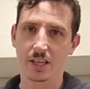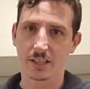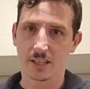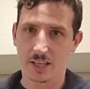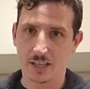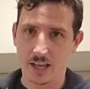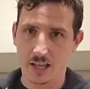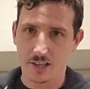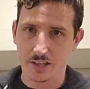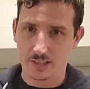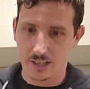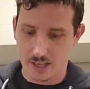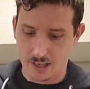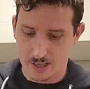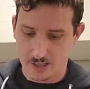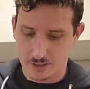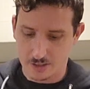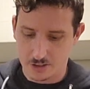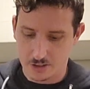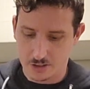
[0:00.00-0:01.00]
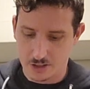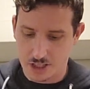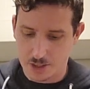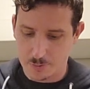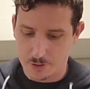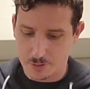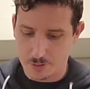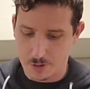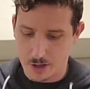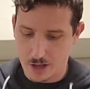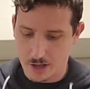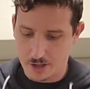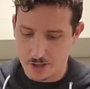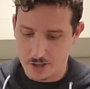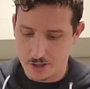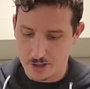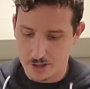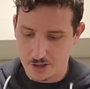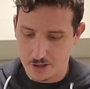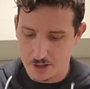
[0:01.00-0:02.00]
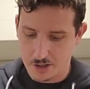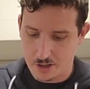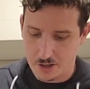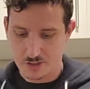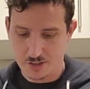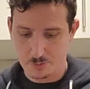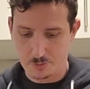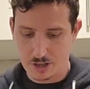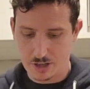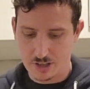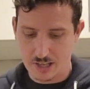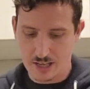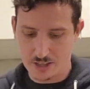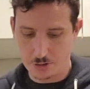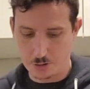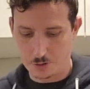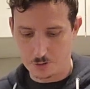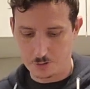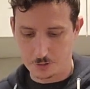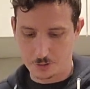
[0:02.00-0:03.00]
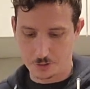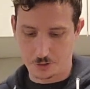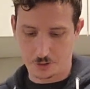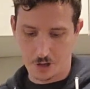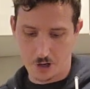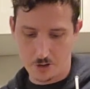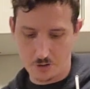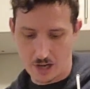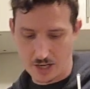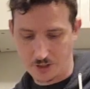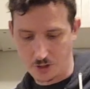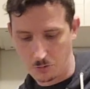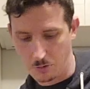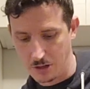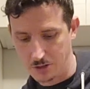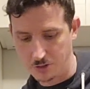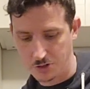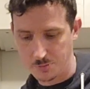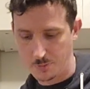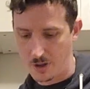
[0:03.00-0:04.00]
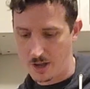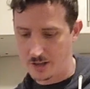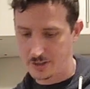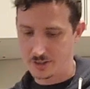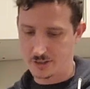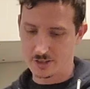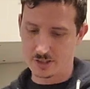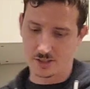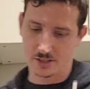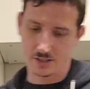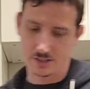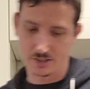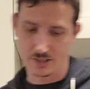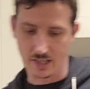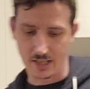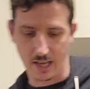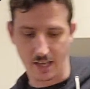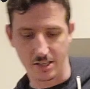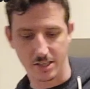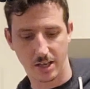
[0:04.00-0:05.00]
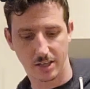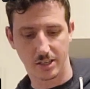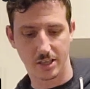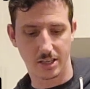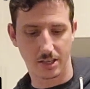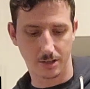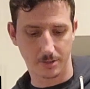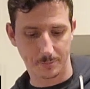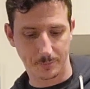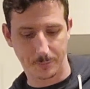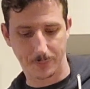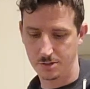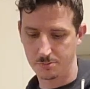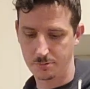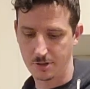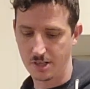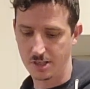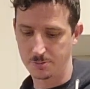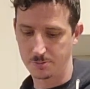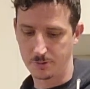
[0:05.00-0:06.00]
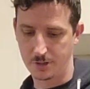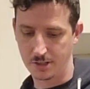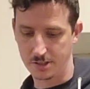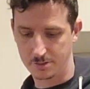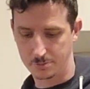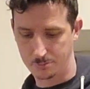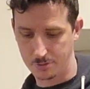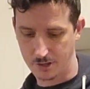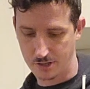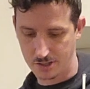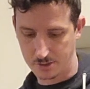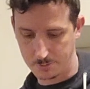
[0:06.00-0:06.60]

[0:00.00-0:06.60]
like I got like a little itty bitty pocket here. Spread that a little further out. I don't want those pockets. They get yucky. Spread, spread, spread,